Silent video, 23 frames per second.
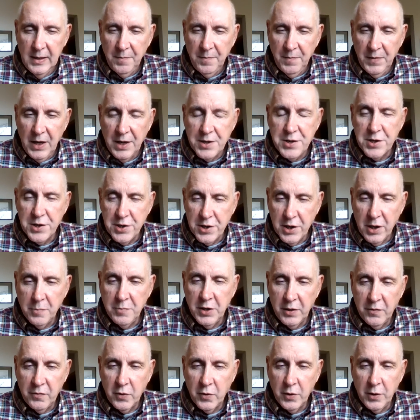That's a
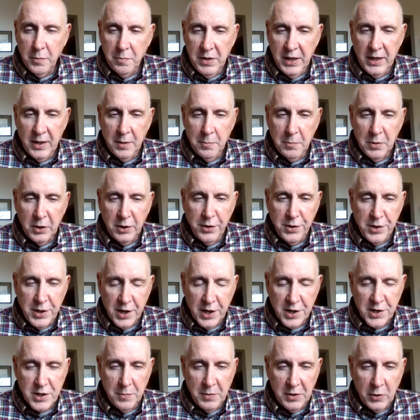subject for debate among New
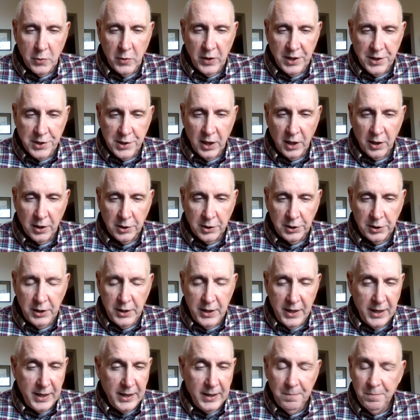Testament Greek scholars
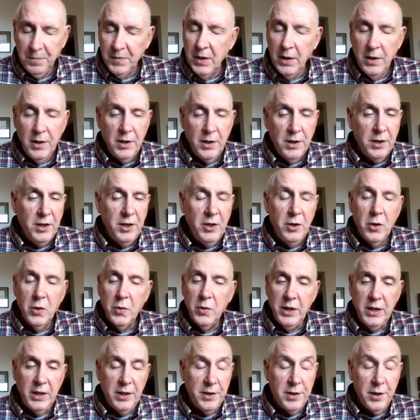today. You
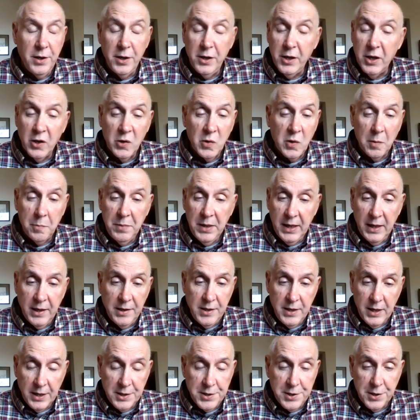don't need to know or pay
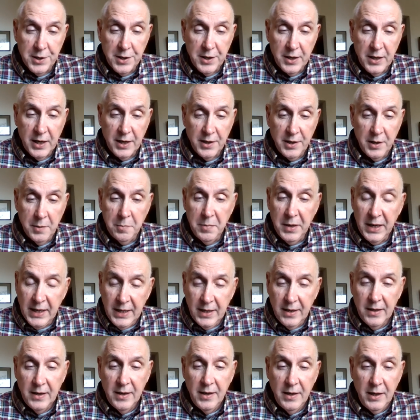attention to that
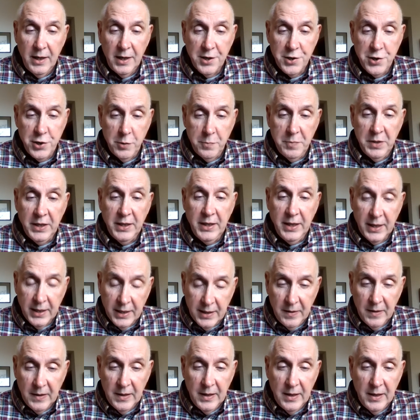debate as you
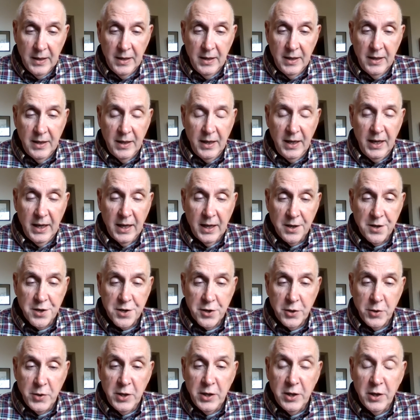begin, And
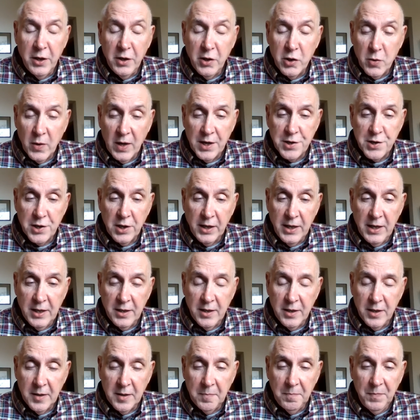so you can translate
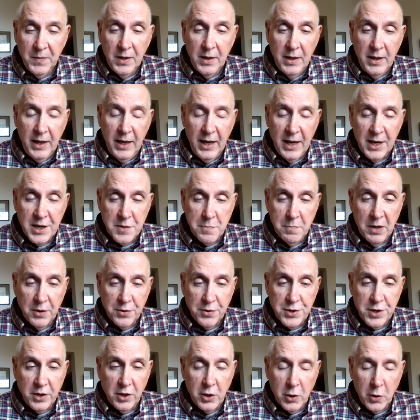them as
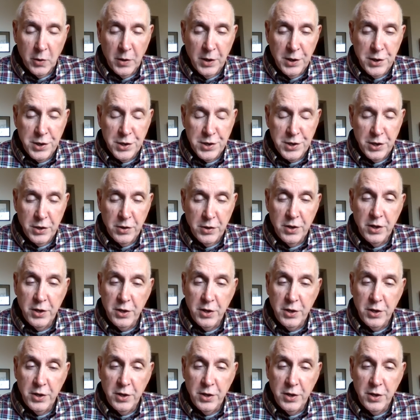Mounce encourages you to